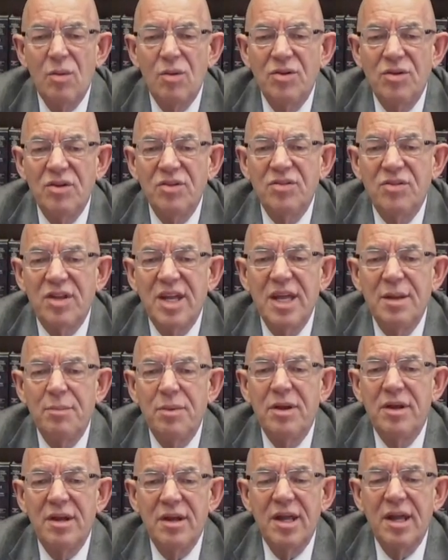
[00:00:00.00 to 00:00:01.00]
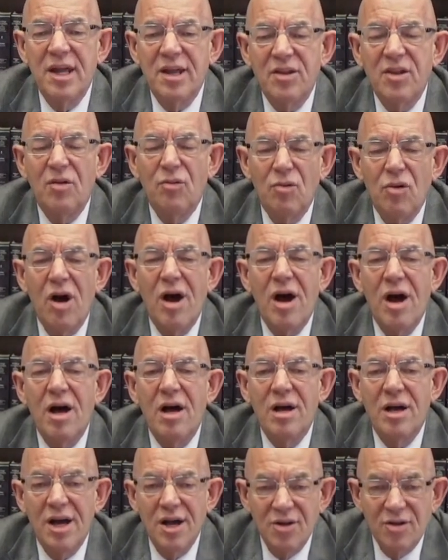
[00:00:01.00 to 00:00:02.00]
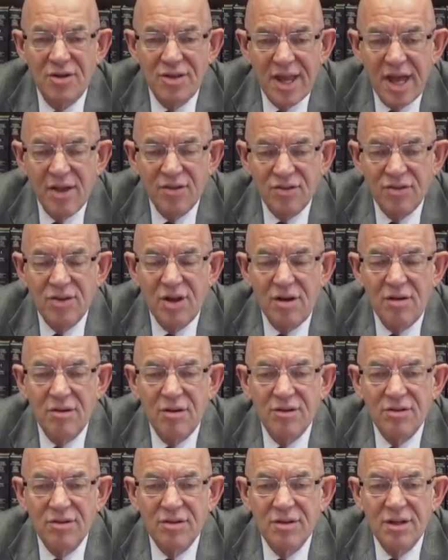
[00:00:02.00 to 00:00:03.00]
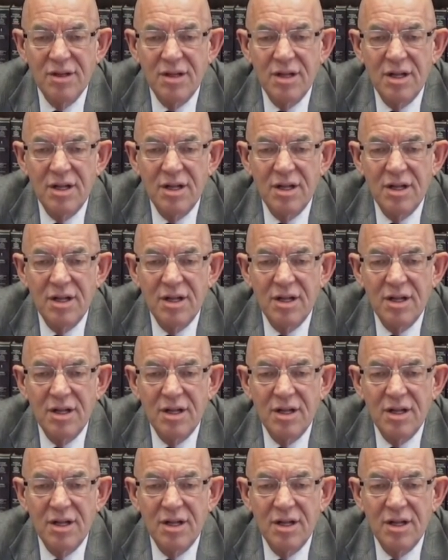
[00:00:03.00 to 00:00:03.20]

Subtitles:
We'll just keep it as a raw $100,000.